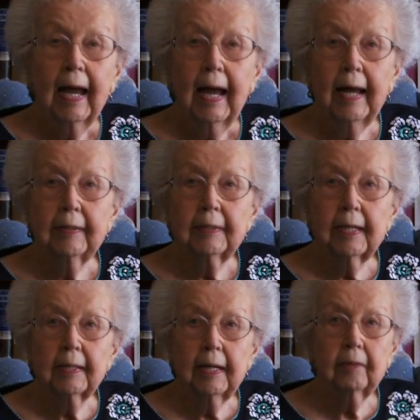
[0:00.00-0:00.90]
And
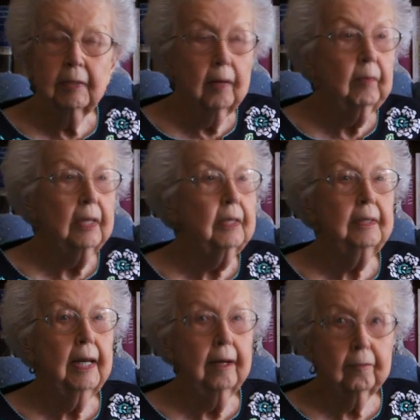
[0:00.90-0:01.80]
then he'd come in
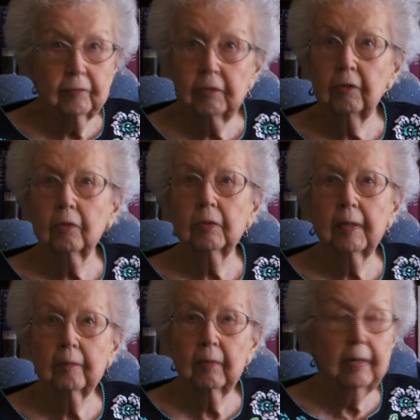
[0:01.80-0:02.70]
in the afternoon
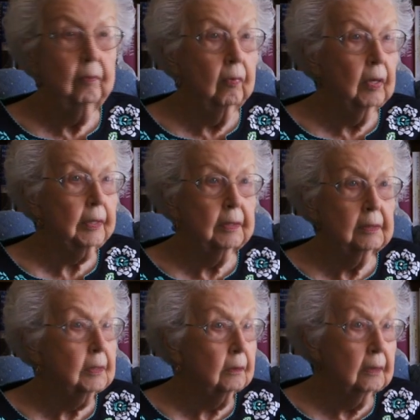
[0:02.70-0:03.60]
and we'd work
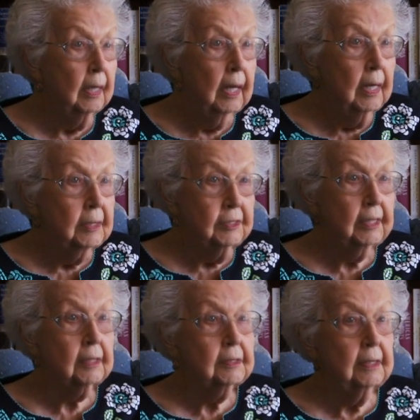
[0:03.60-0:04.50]
until
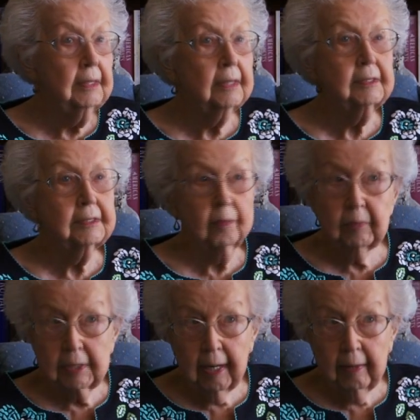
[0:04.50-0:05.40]
six. And then
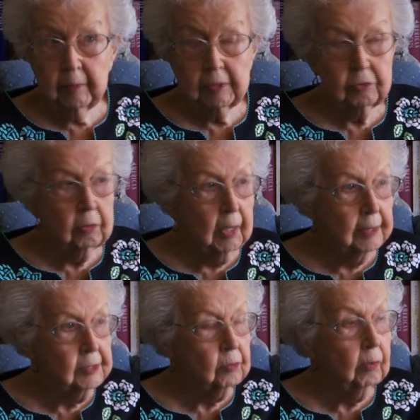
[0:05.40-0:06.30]
sometimes, two
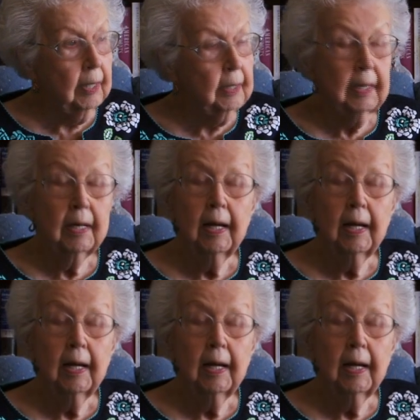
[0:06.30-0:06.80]
nights a week,